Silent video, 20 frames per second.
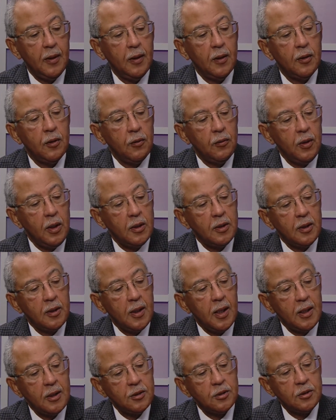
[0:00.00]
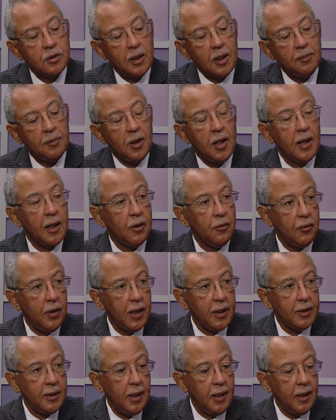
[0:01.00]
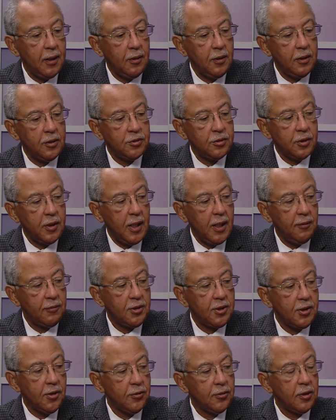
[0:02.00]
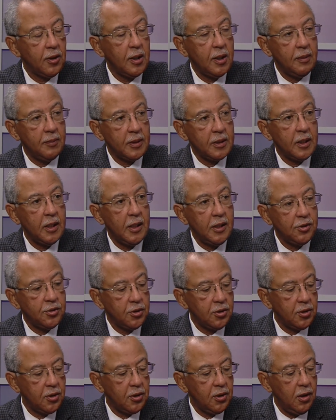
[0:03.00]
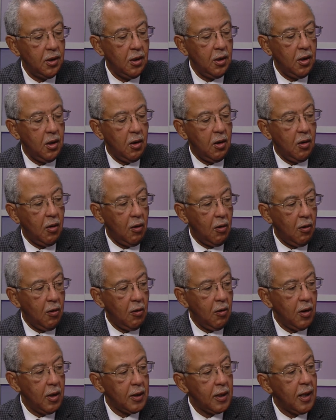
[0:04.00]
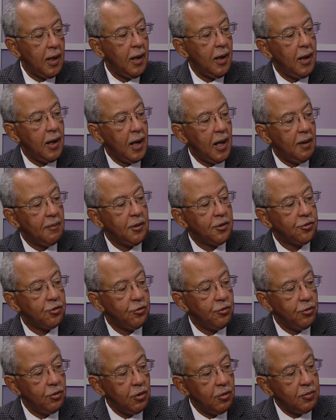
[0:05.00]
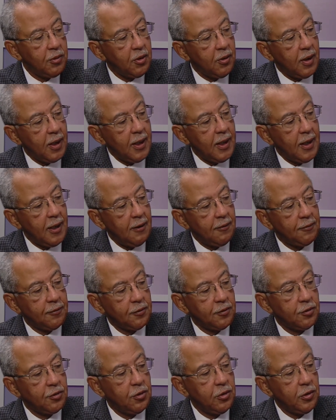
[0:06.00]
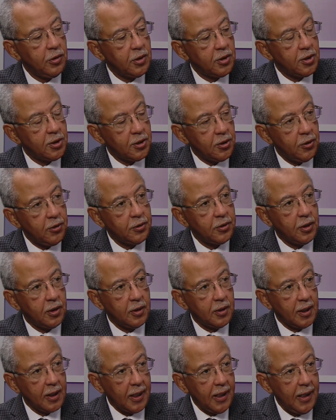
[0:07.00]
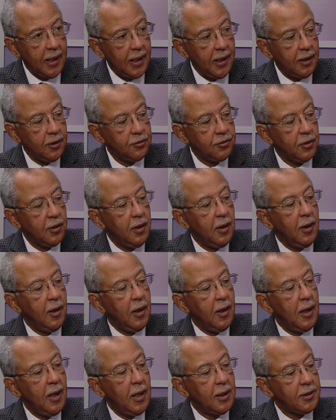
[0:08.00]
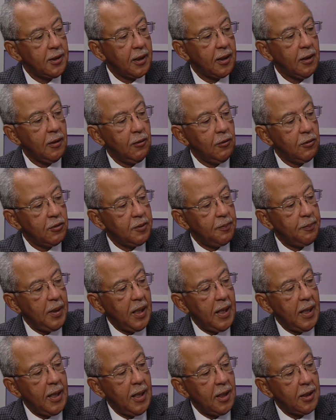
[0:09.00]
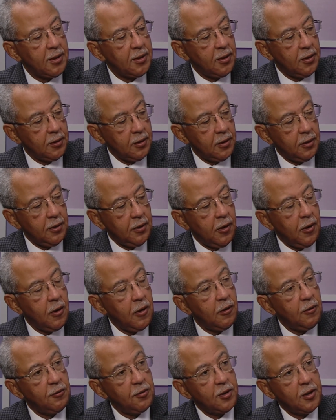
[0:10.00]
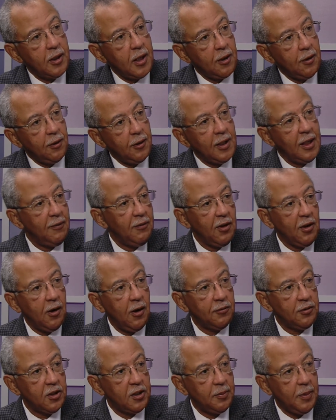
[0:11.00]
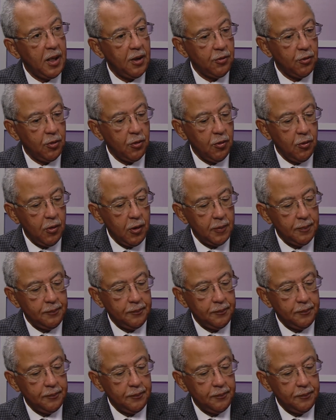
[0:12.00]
The reason that it's shaped like a rectangle is you have certain limitations on how much room you have to insert the cage as it goes past the nerves that are leaving off the spinal cord.